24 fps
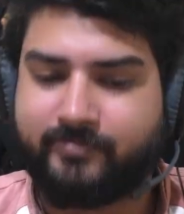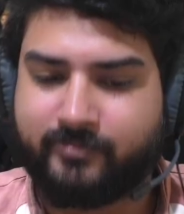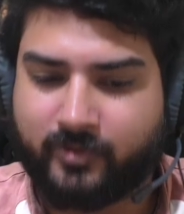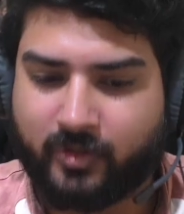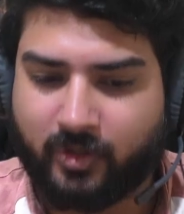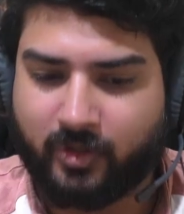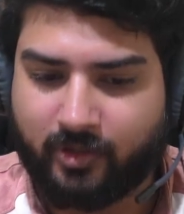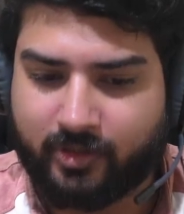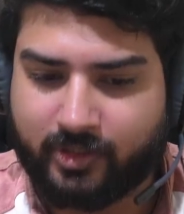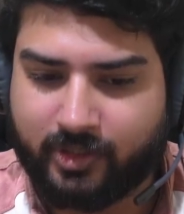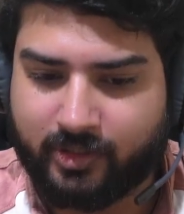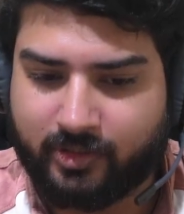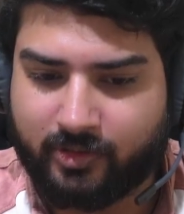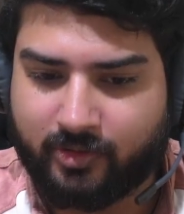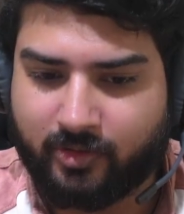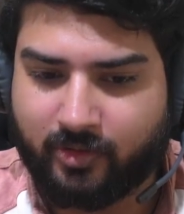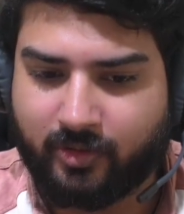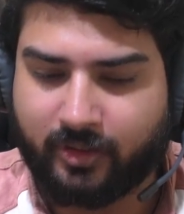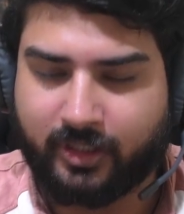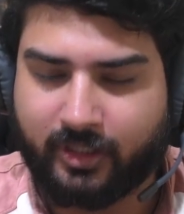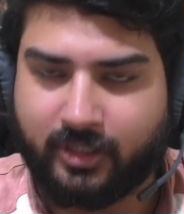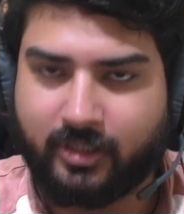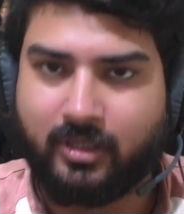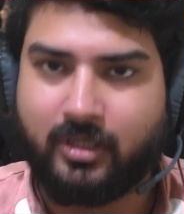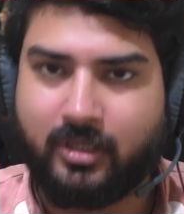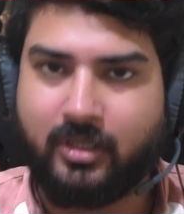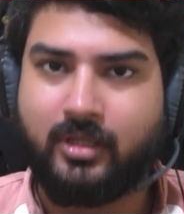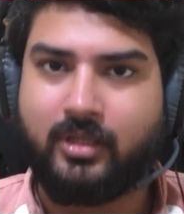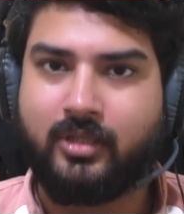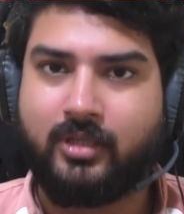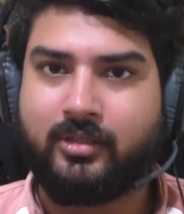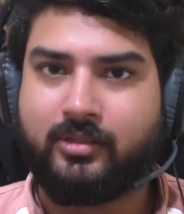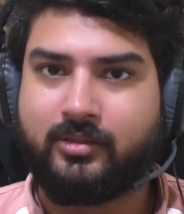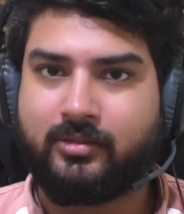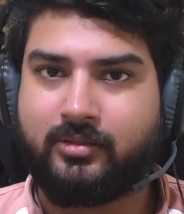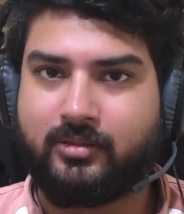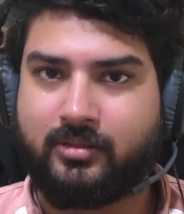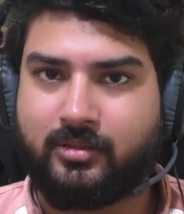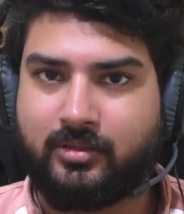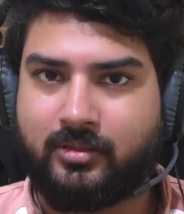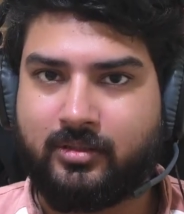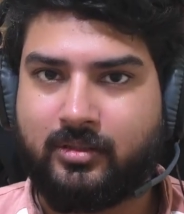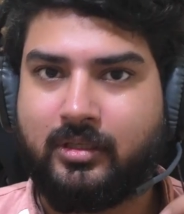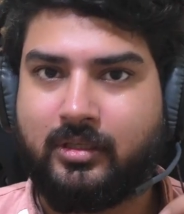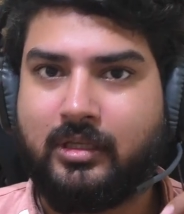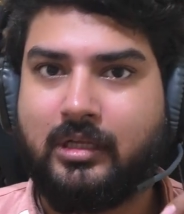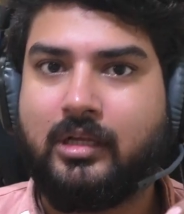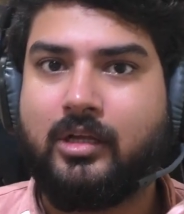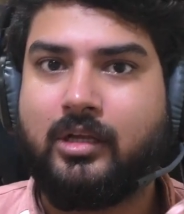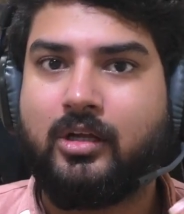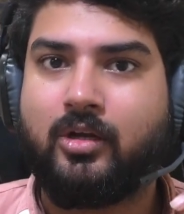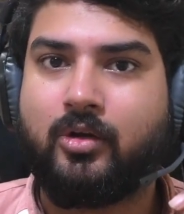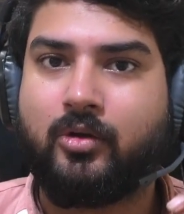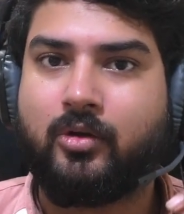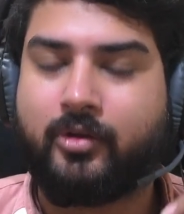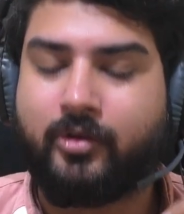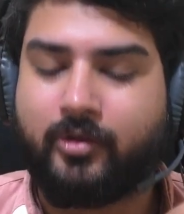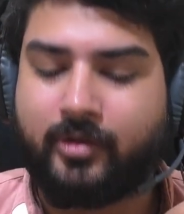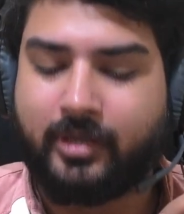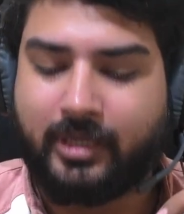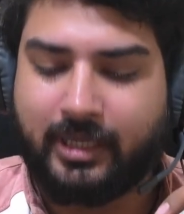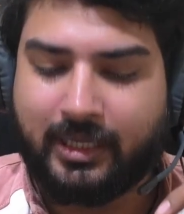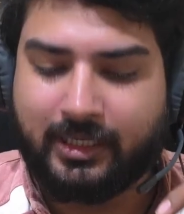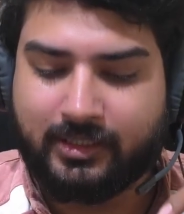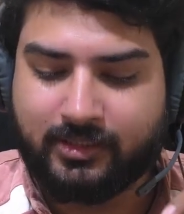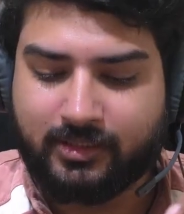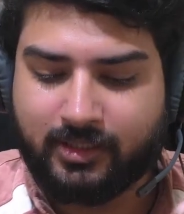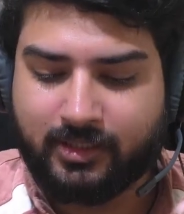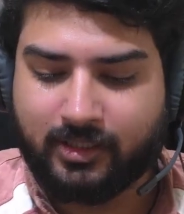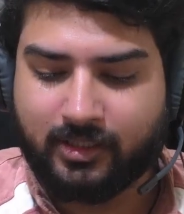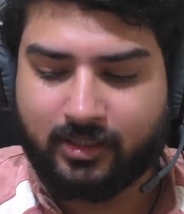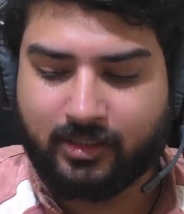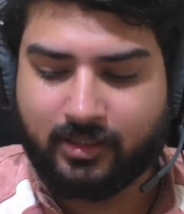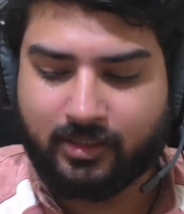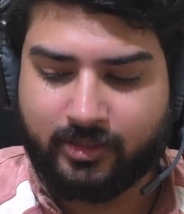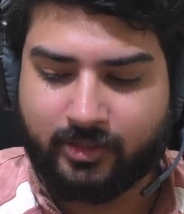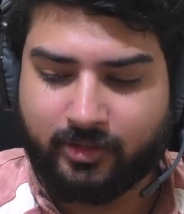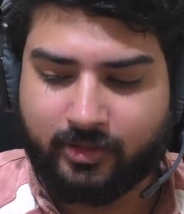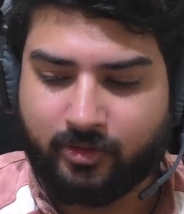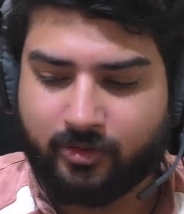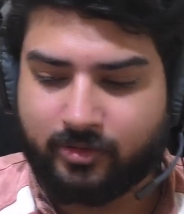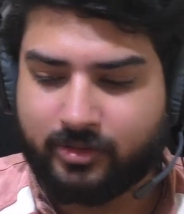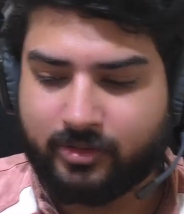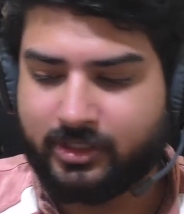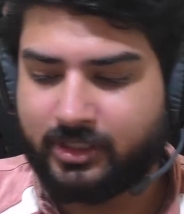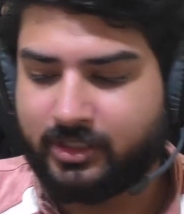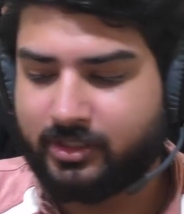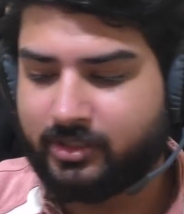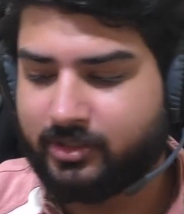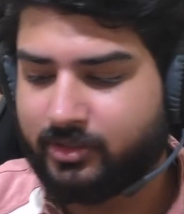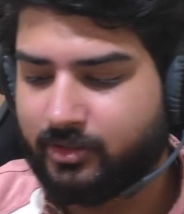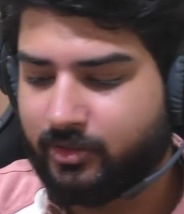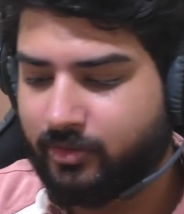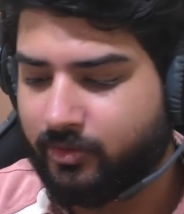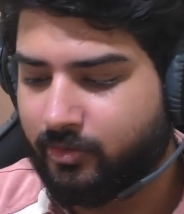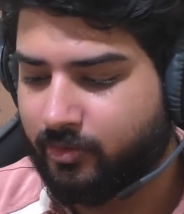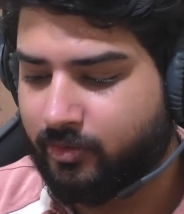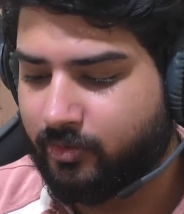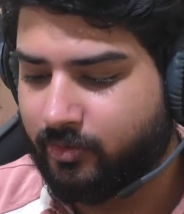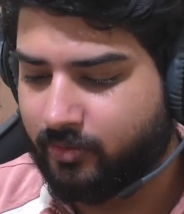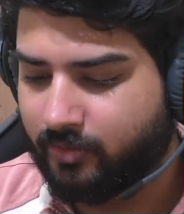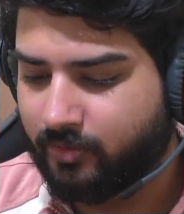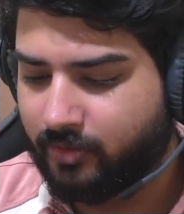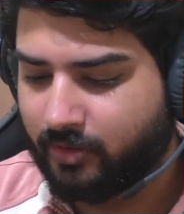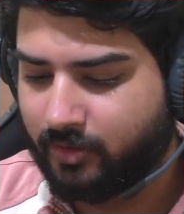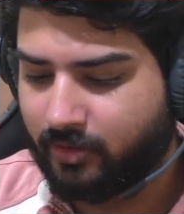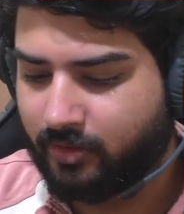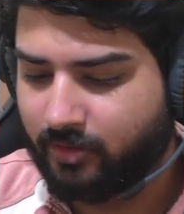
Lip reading: Got it, got it. Okay. And just to